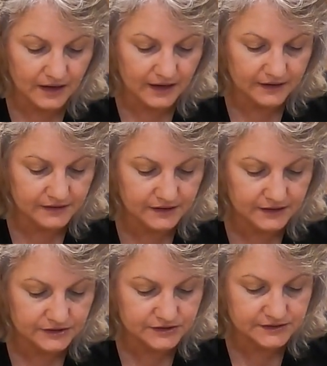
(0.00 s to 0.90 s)
And then I
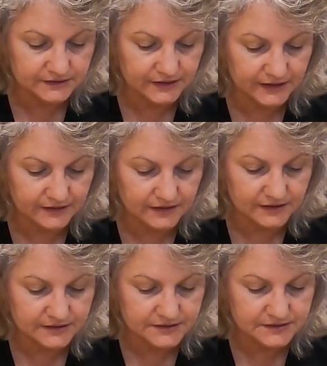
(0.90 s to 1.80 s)
just lay
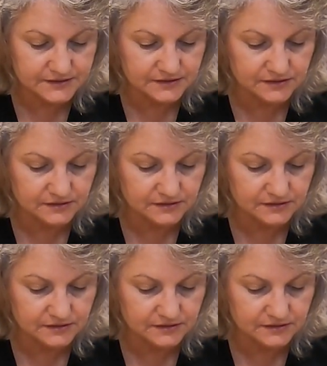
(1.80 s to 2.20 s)
this